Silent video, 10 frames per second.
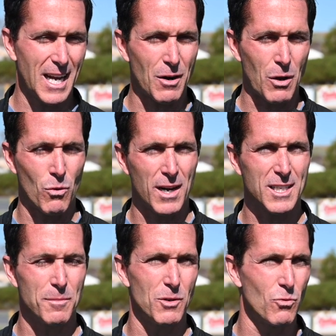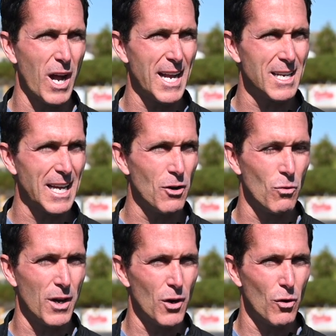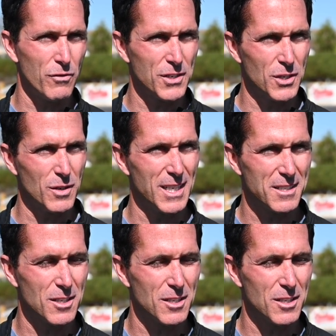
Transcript: I want it to be right, and I don't want to overdo it.